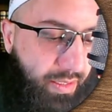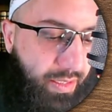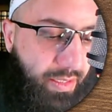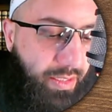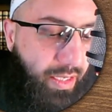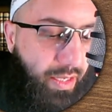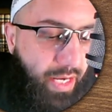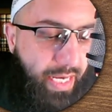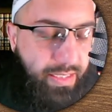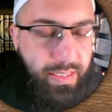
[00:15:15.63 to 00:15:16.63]
Yalla
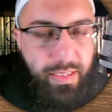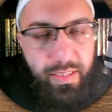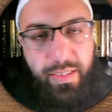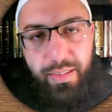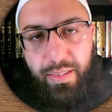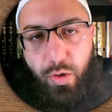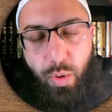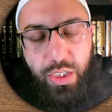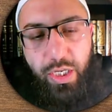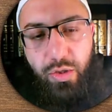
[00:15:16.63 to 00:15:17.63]
guys,
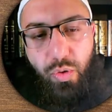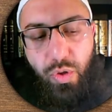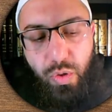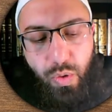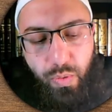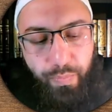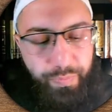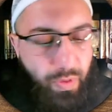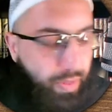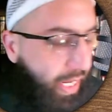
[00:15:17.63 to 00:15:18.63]
question to you.
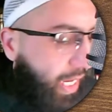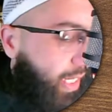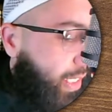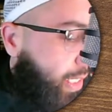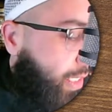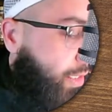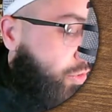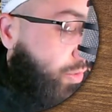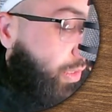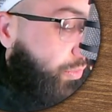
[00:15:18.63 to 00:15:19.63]
Okay,
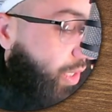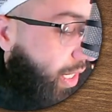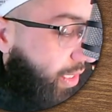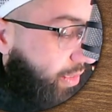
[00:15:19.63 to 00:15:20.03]
so the ta,